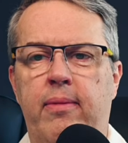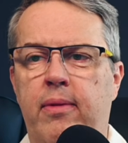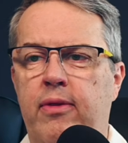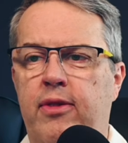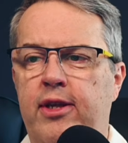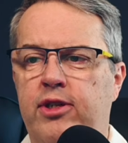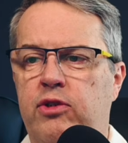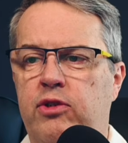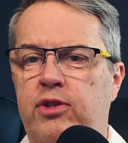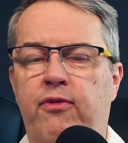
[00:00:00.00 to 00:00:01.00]
this
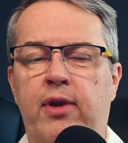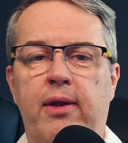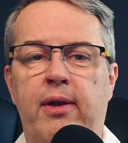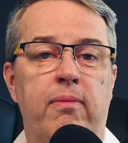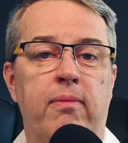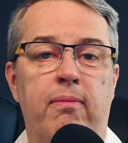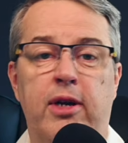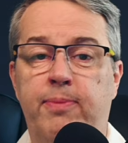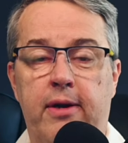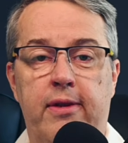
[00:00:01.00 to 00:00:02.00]
is definitely
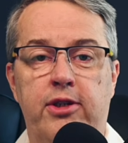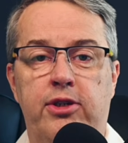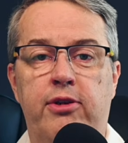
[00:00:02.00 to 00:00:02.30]
much better than just